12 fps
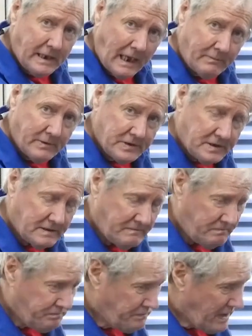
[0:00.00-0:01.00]
cameras.
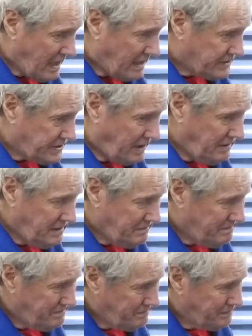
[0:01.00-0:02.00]
So
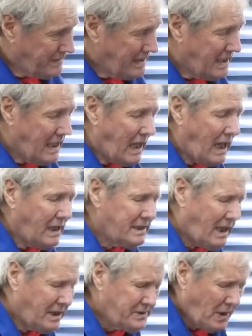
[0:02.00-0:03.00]

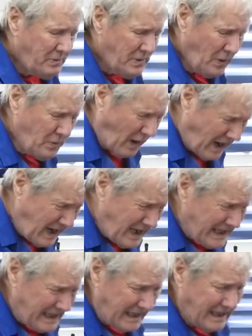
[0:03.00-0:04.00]
I don't know
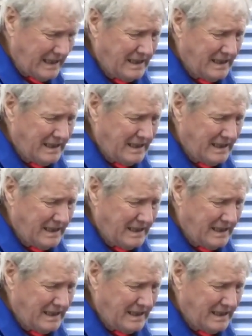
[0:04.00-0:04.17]
why.